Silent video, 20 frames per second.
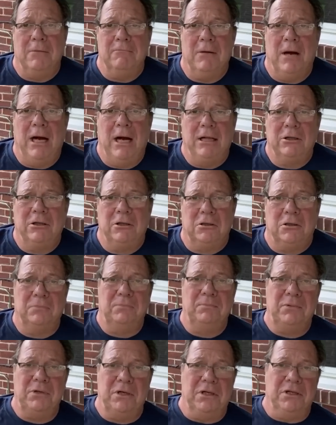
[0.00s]
my little
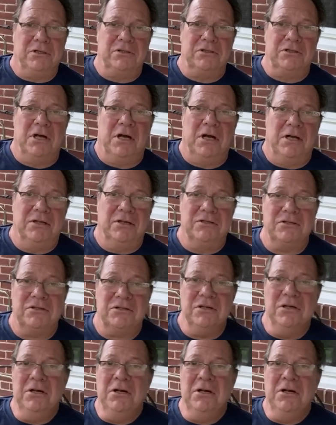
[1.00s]
princess.